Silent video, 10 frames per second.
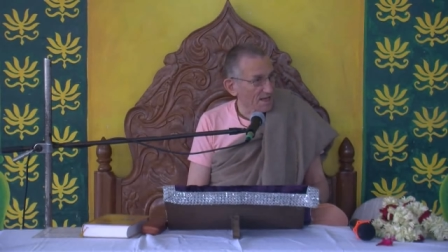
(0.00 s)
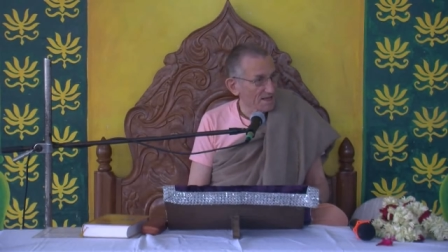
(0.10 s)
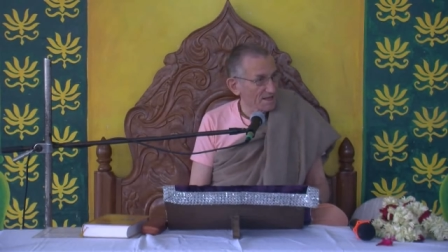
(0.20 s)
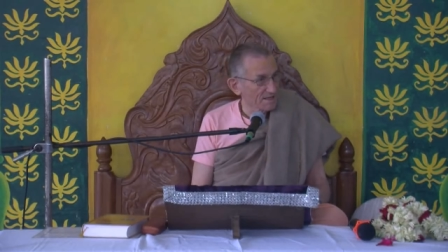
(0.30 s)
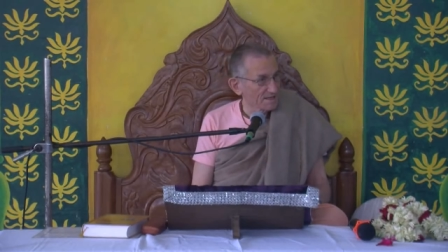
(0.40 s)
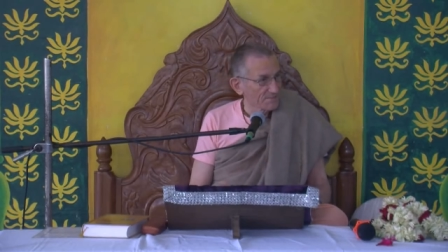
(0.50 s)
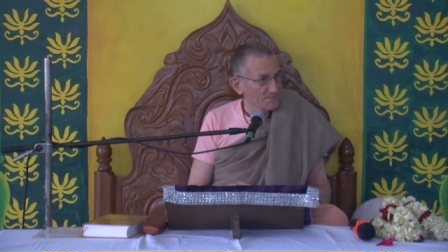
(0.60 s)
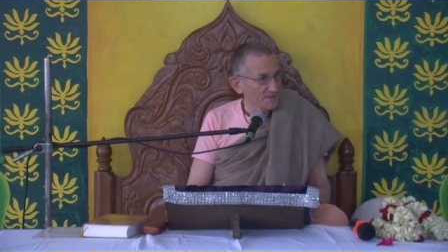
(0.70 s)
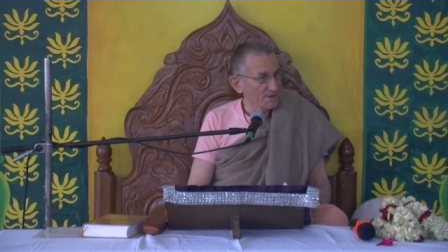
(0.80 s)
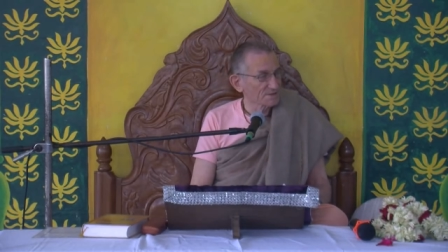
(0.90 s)
Huh?
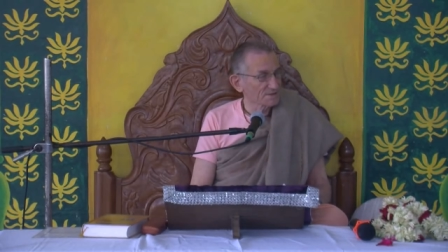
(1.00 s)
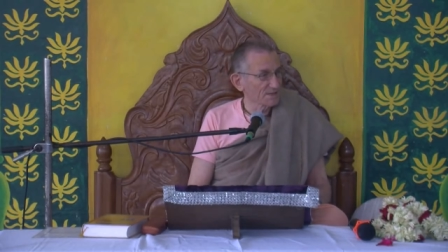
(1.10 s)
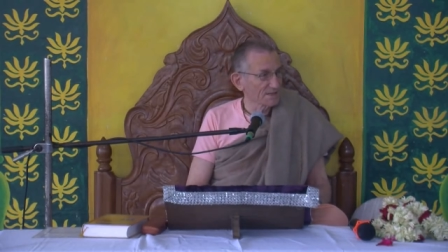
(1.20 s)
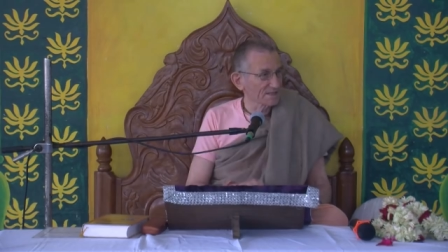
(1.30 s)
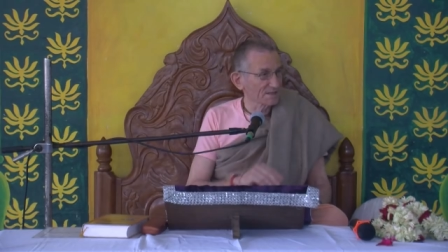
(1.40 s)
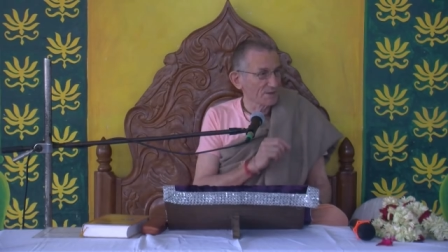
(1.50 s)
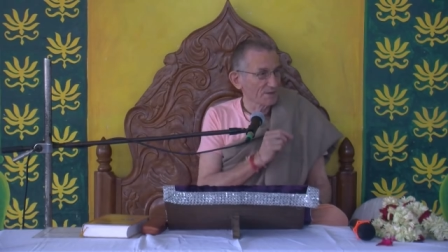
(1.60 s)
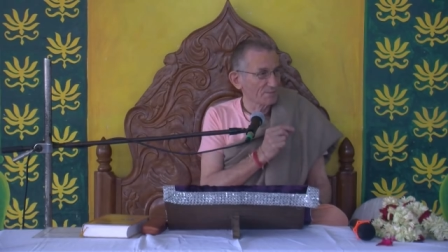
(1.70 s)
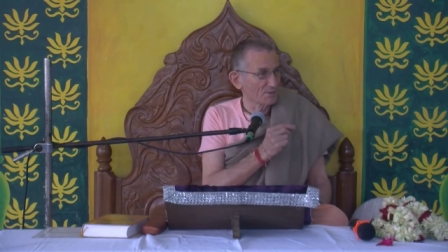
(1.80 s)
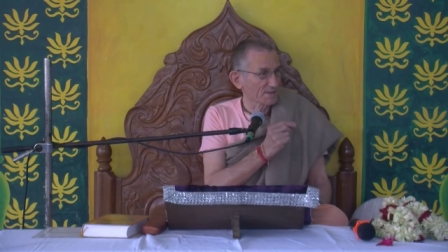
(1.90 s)
There was only a little
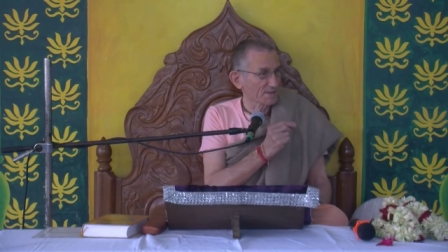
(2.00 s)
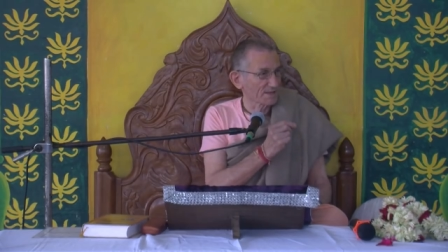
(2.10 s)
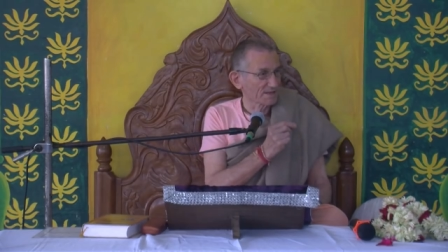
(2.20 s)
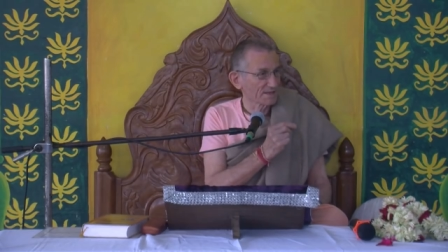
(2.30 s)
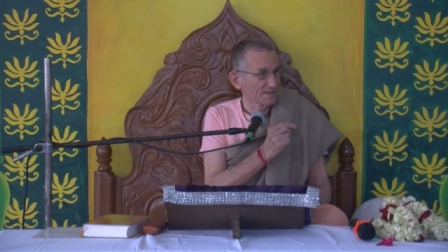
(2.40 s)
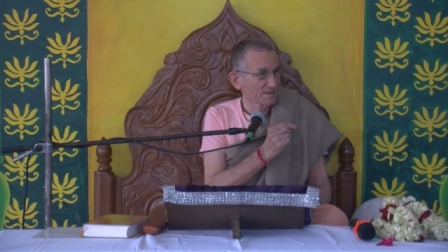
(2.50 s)
purport there.